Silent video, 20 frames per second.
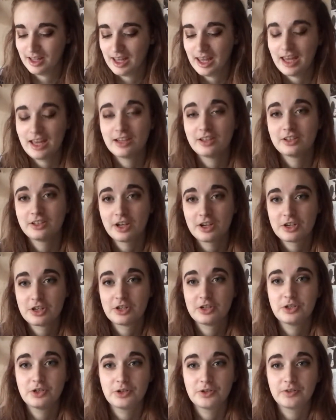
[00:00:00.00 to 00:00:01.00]
It's such a
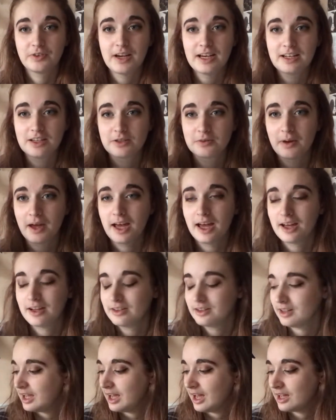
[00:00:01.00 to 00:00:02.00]
short read as
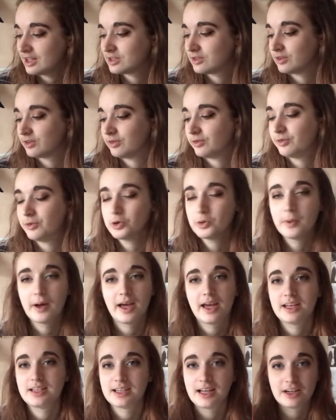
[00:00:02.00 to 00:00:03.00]
well. It has full
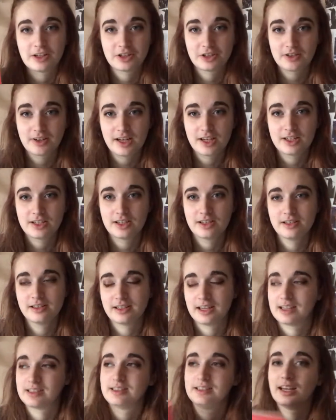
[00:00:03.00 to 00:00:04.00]
page illustrations, it
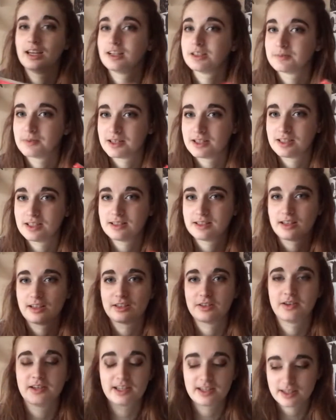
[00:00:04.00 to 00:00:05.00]
has text messages in,
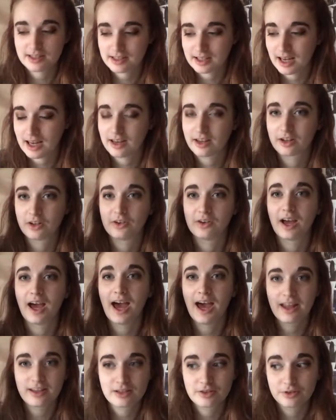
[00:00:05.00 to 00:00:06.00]
so it doesn't take long
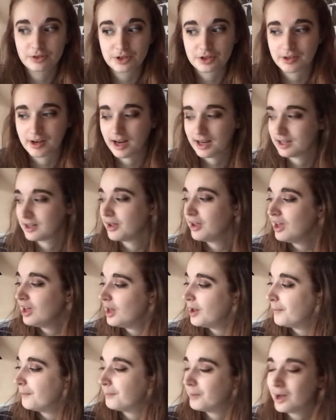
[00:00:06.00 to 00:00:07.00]
at all to read,
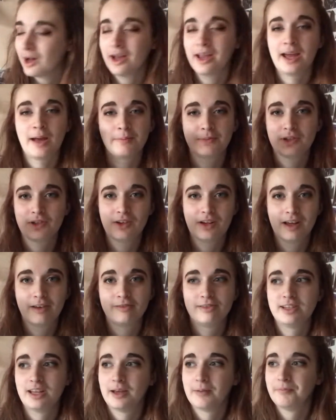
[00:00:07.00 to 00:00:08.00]
but I absolutely
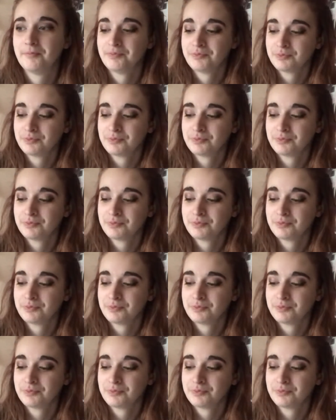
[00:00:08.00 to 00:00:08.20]
loved it.